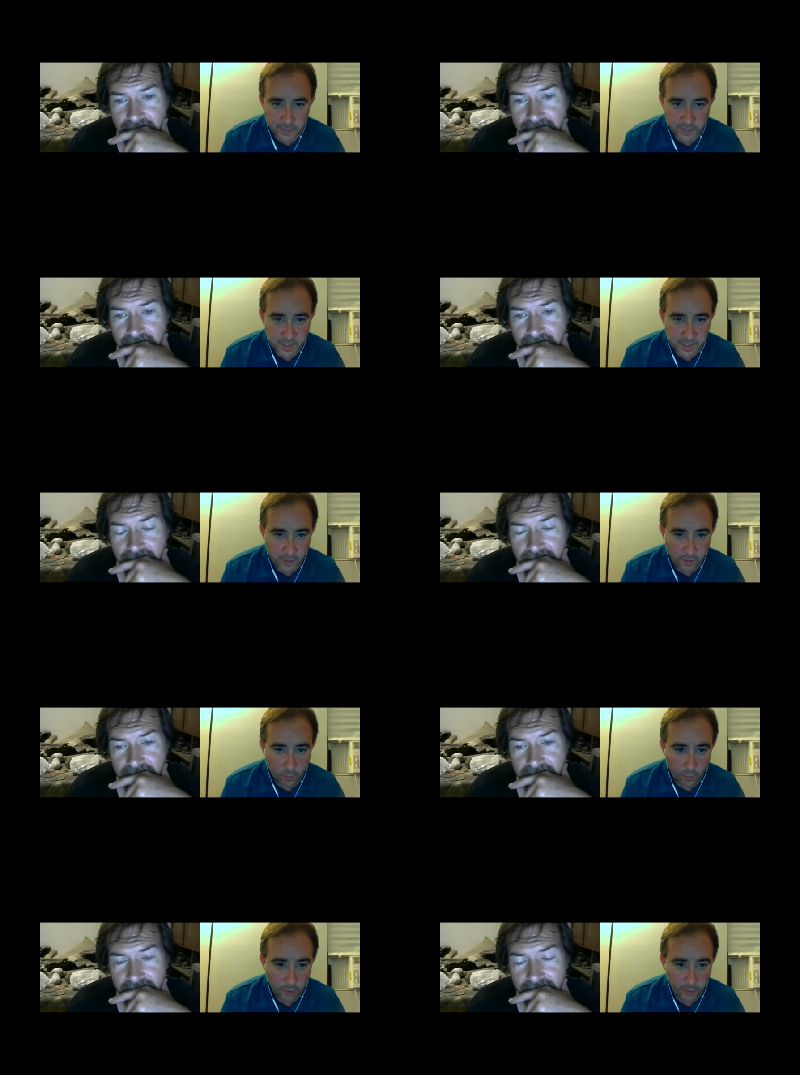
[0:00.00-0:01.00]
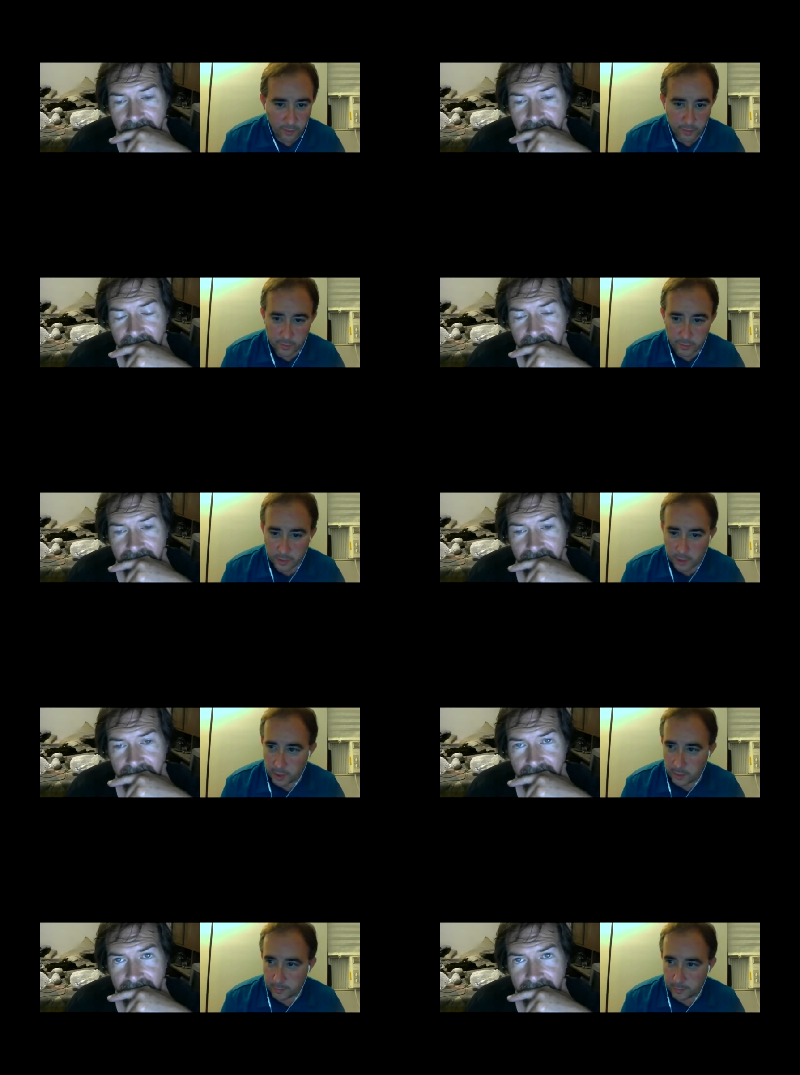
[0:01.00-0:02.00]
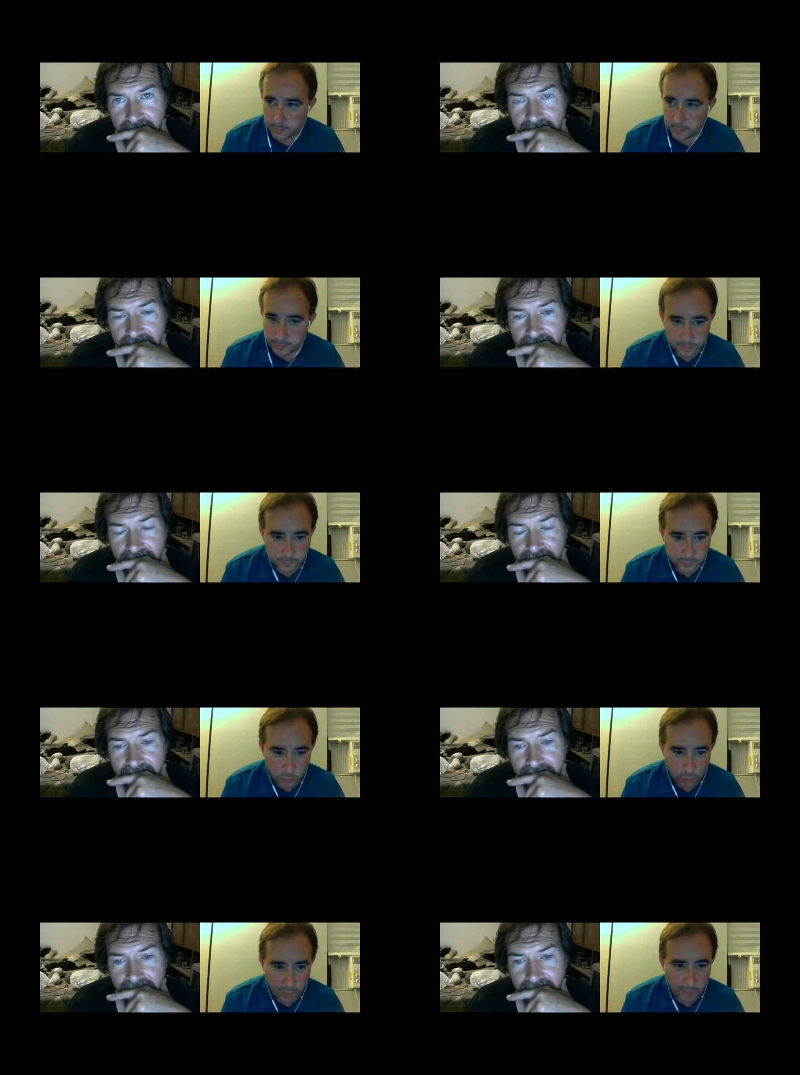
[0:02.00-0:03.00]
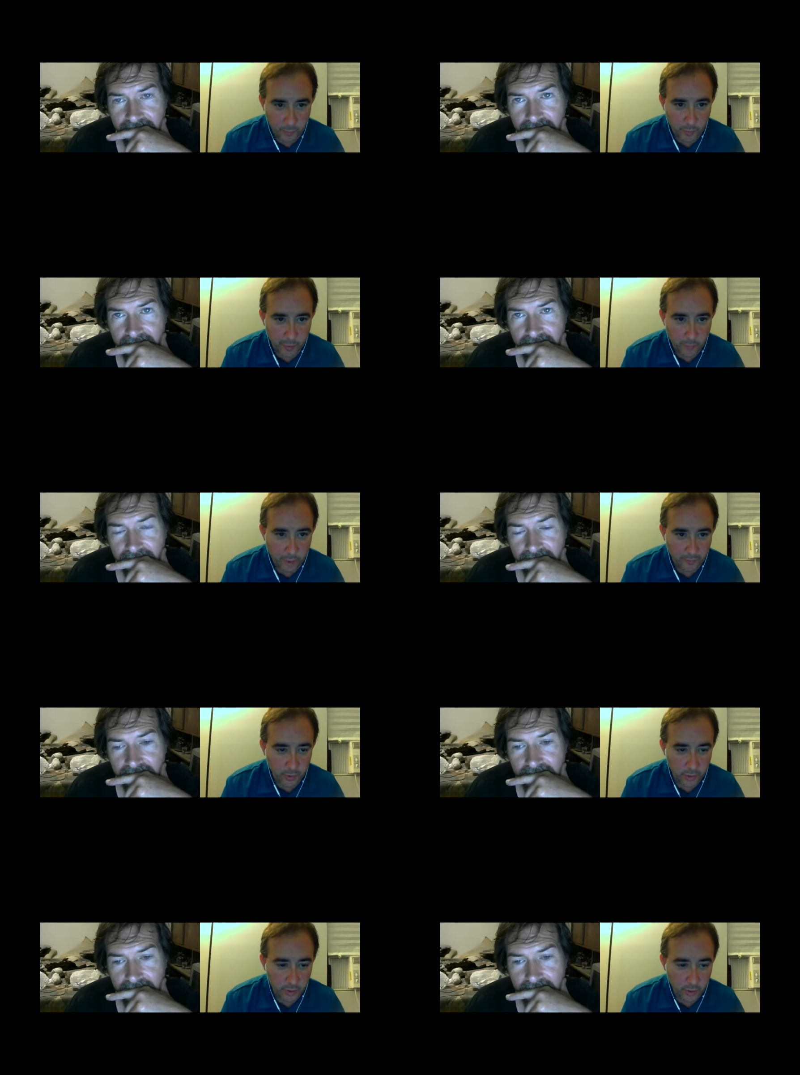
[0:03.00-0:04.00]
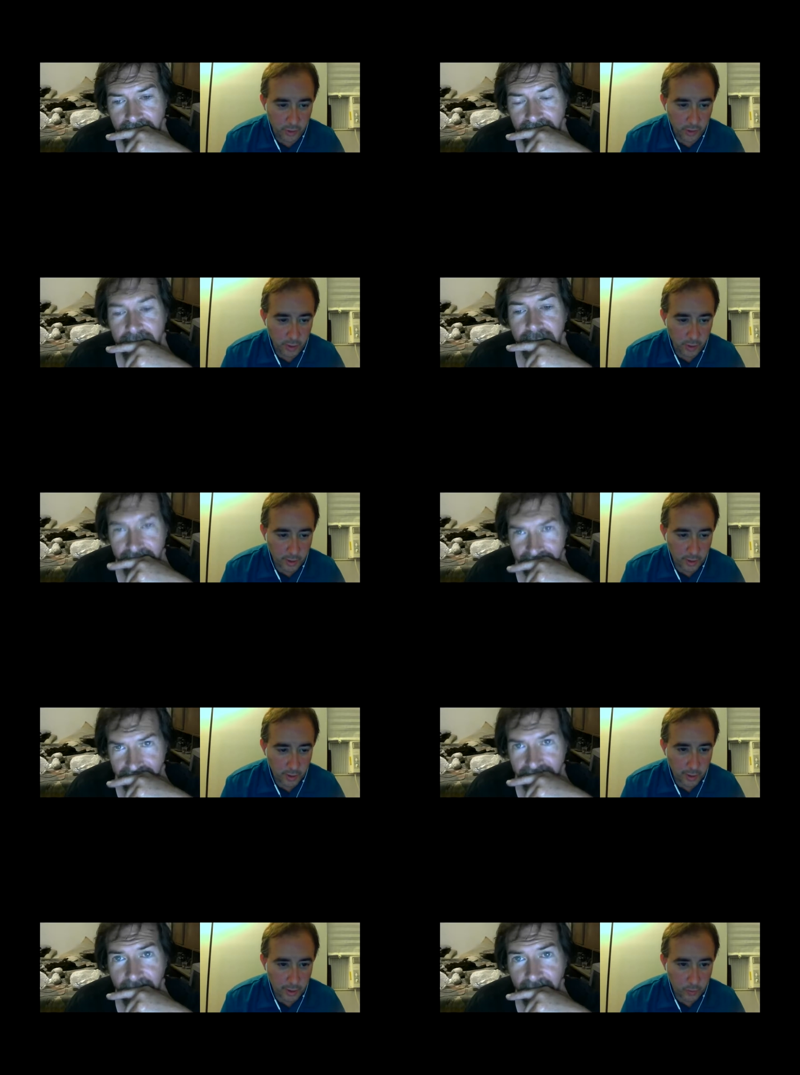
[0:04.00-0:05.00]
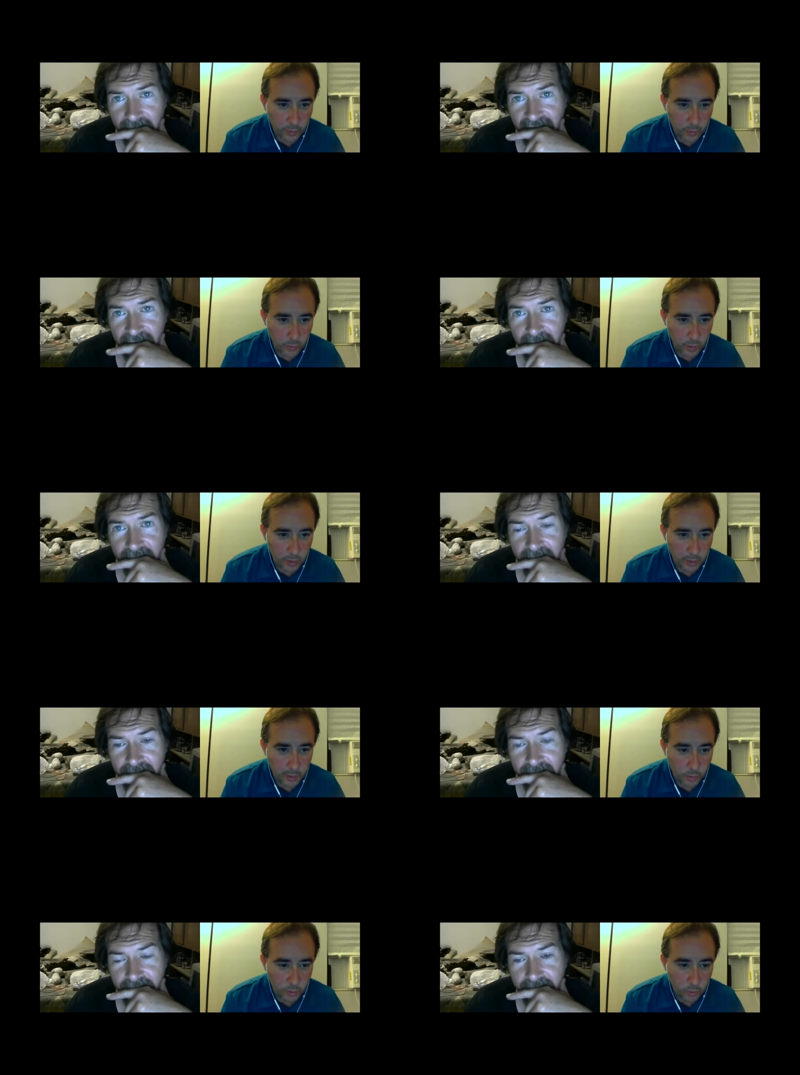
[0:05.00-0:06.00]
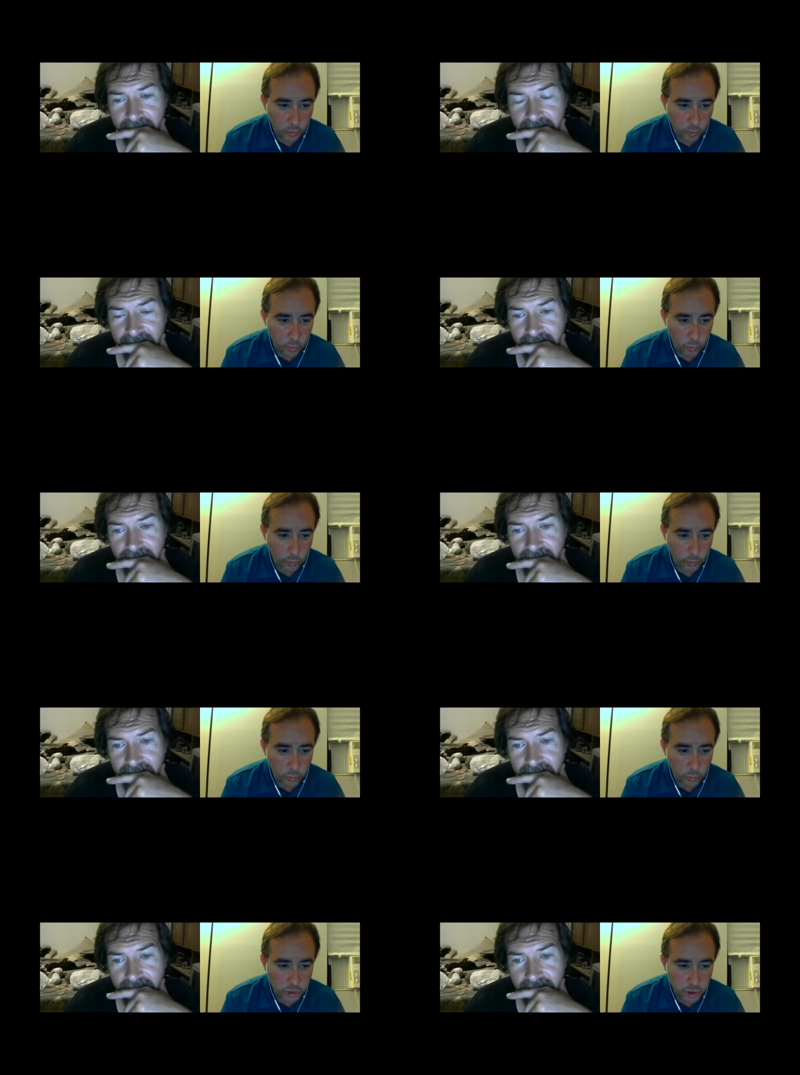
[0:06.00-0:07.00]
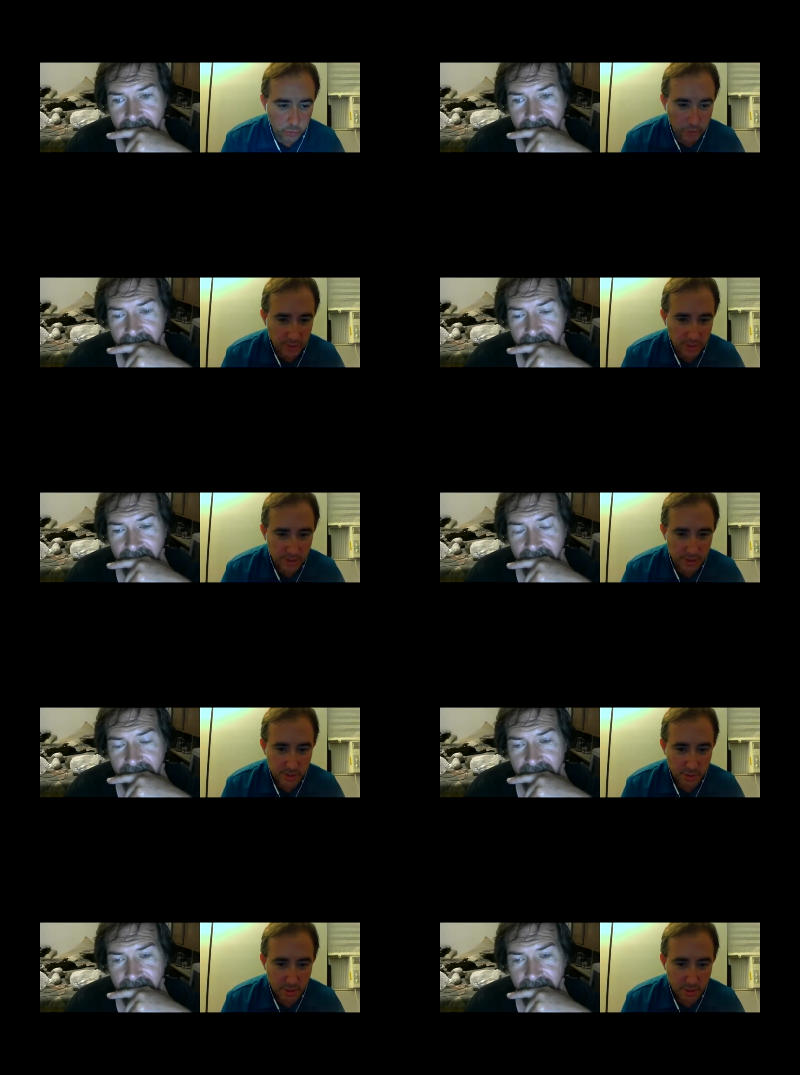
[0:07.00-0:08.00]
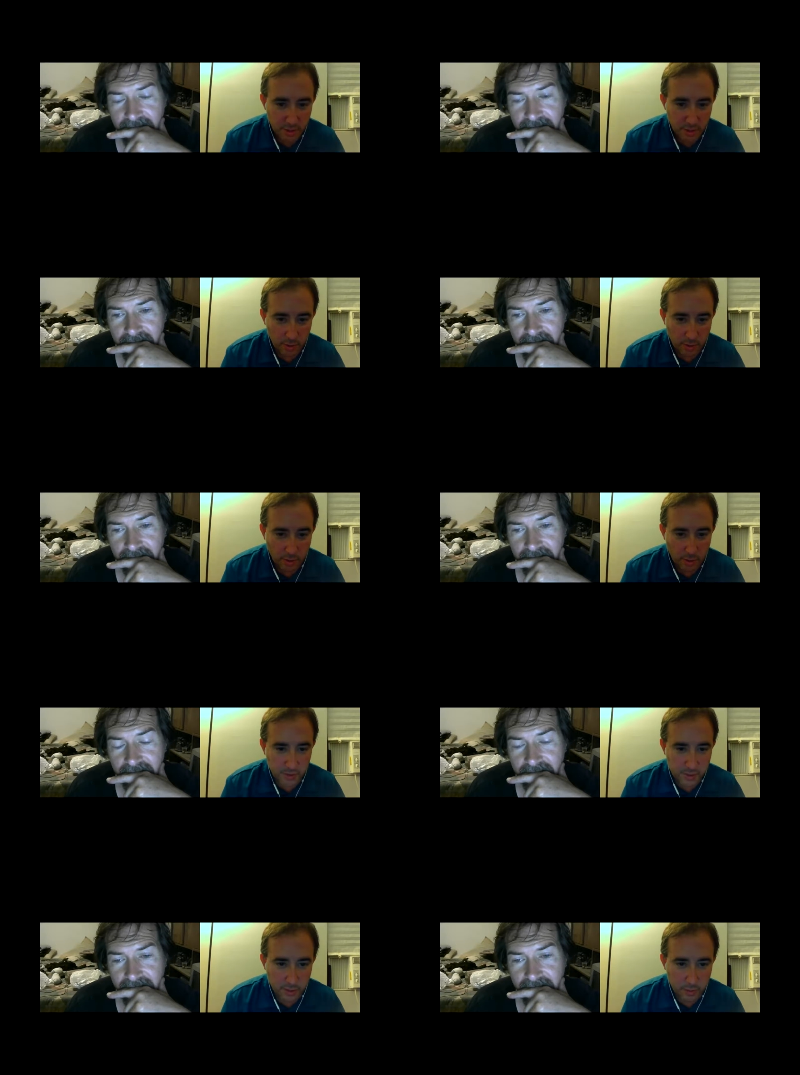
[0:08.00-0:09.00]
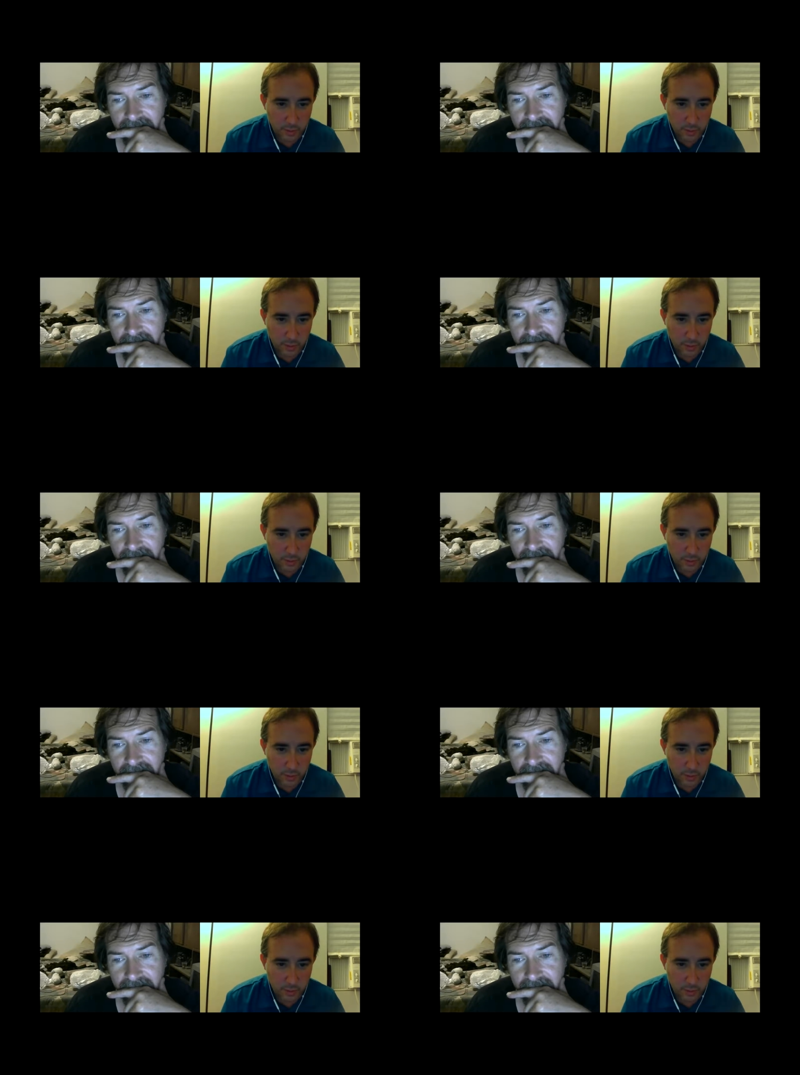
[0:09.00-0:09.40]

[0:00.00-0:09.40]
Speaker 1: there's another one, um, a wraparound cover I love and, those. And we will we will show this also.